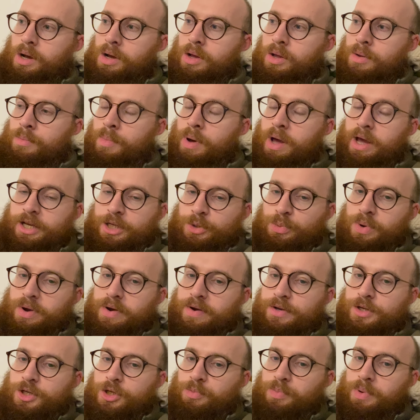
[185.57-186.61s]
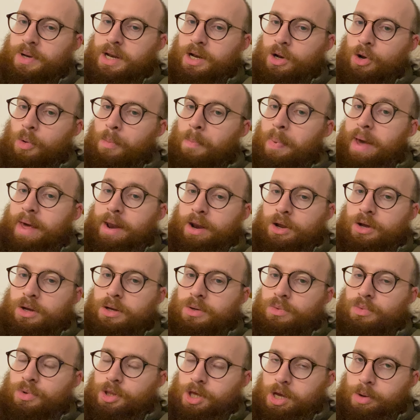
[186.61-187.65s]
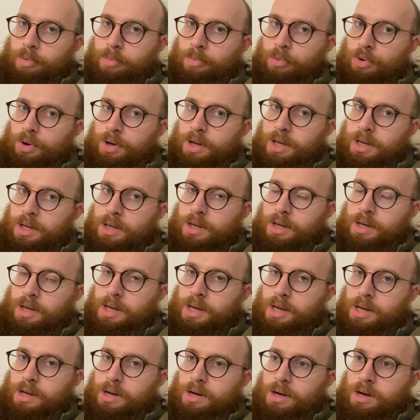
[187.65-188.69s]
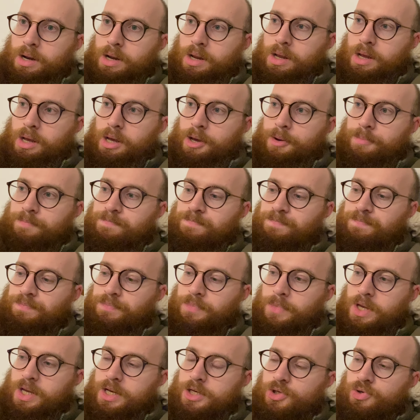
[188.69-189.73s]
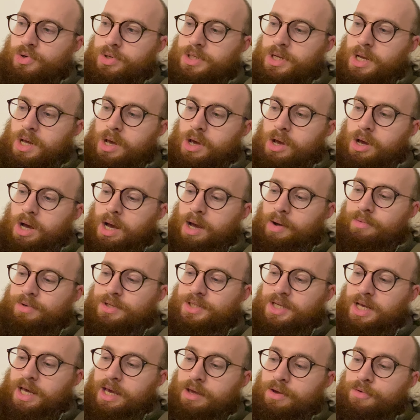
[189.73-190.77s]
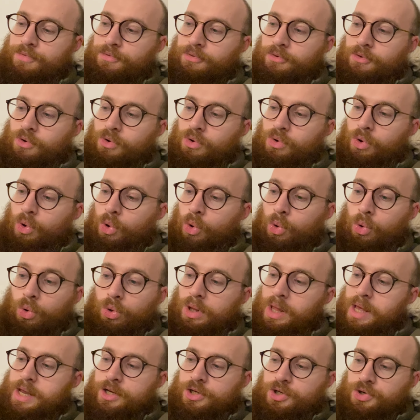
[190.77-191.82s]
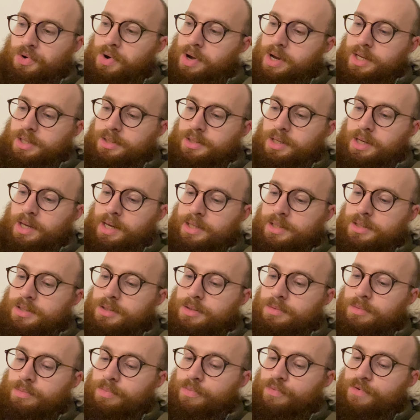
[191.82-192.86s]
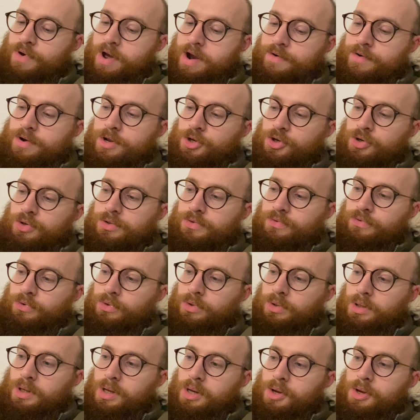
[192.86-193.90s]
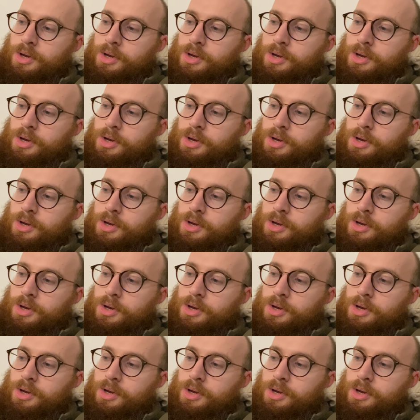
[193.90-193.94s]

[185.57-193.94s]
my experience has been a lot better with the upper body injuries. I would say for all injuries, it's very useful